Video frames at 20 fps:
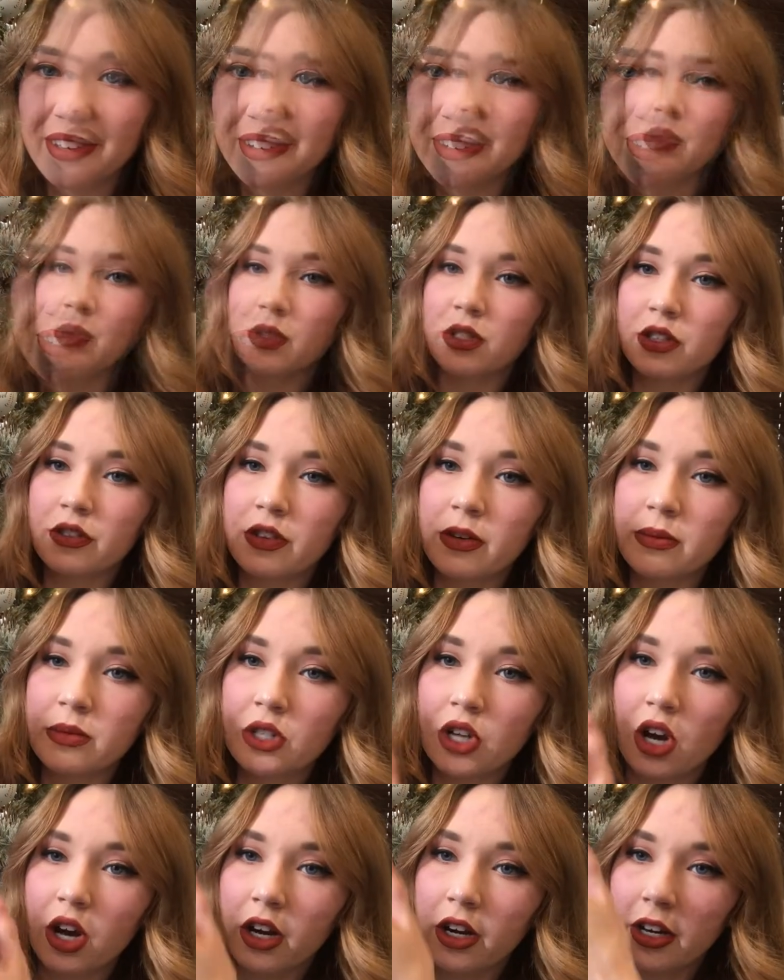These ones are from
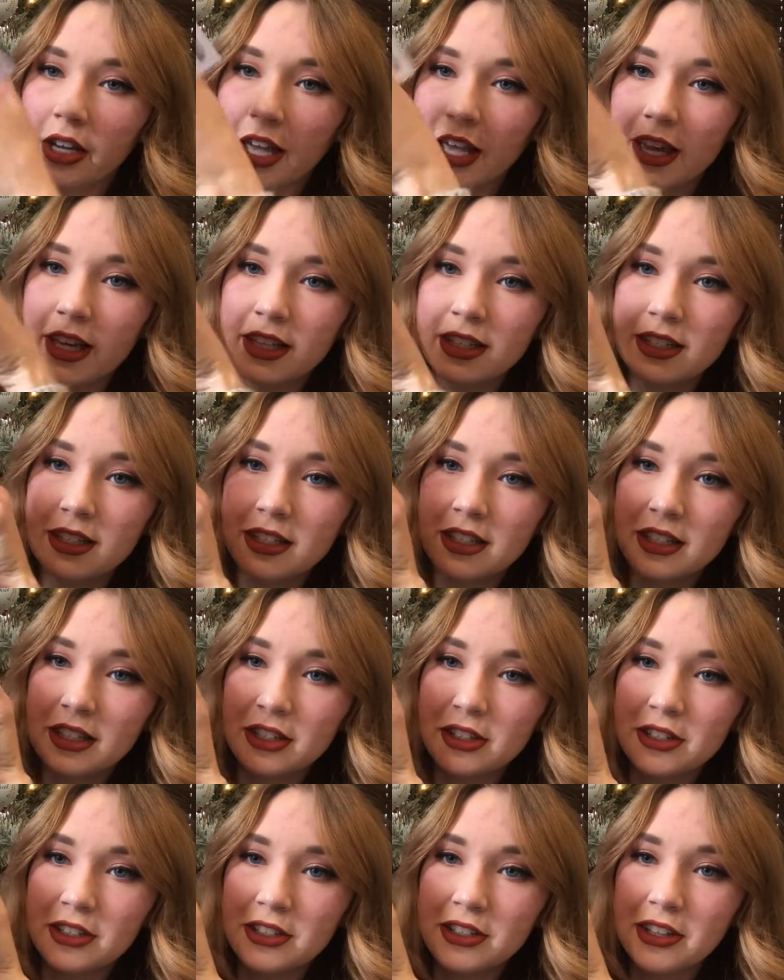Target, and they're
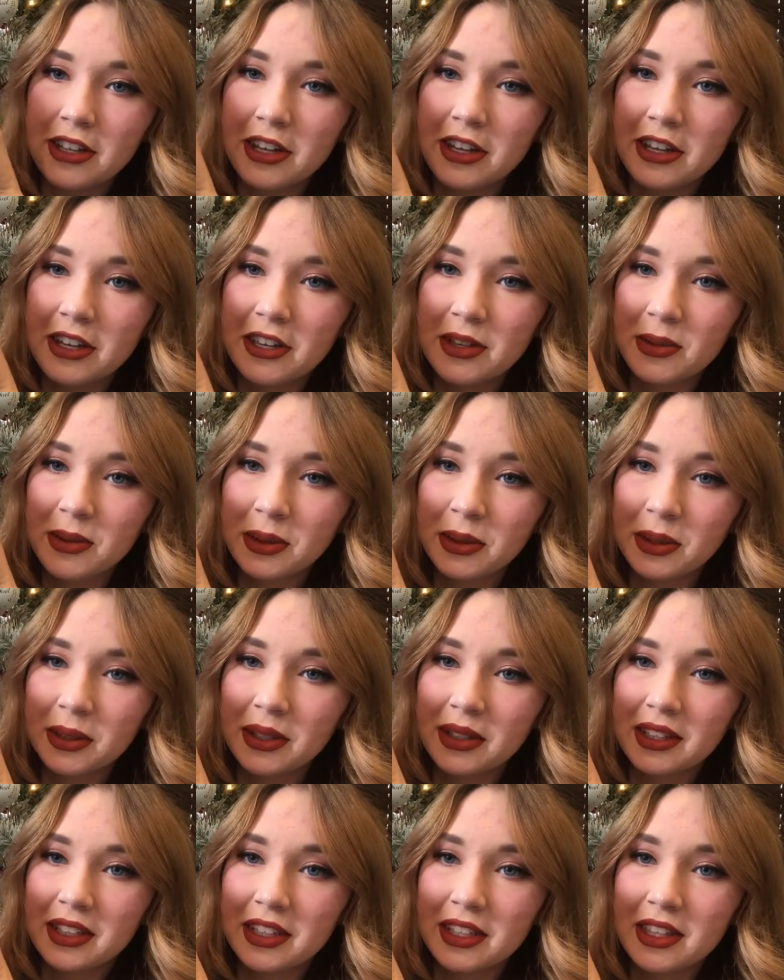just like cute
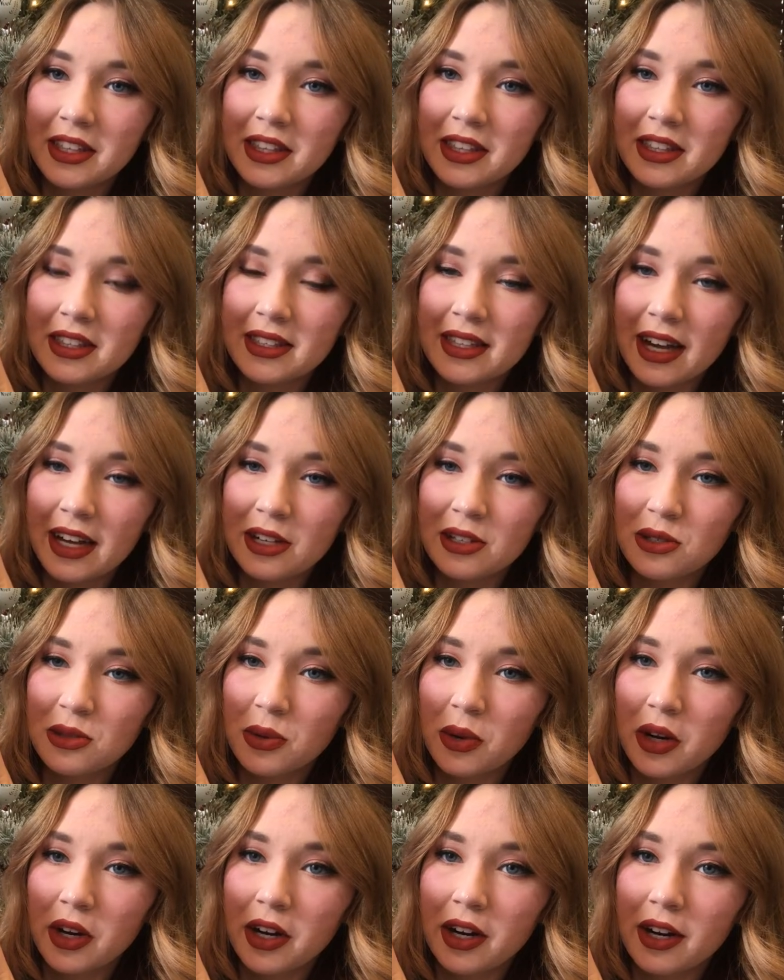little
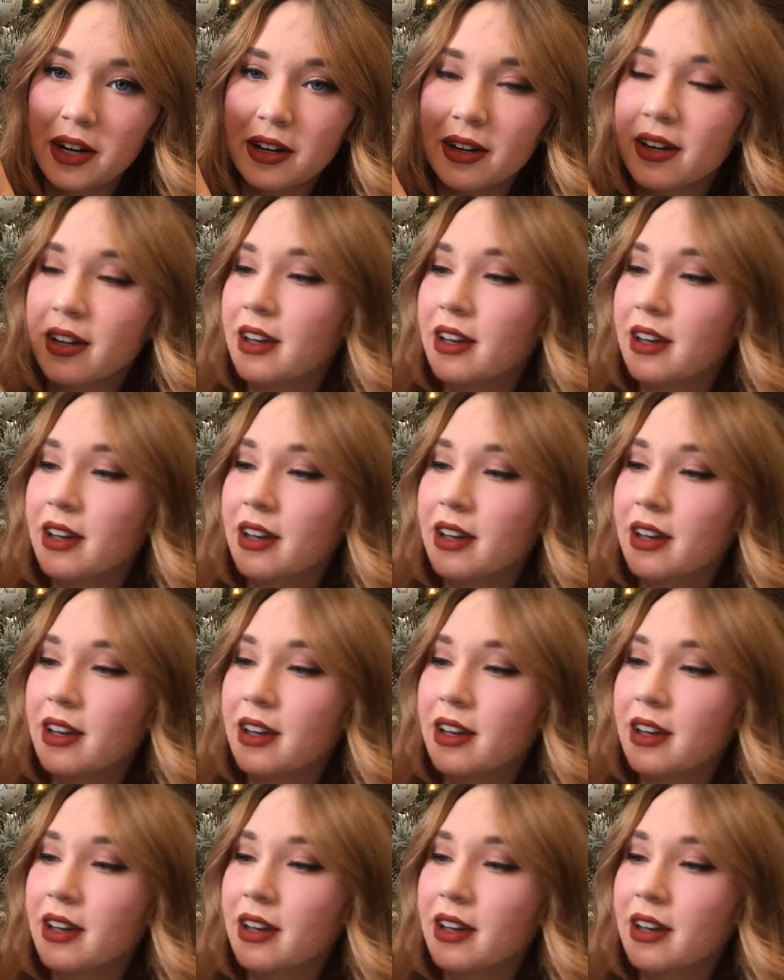dinosaur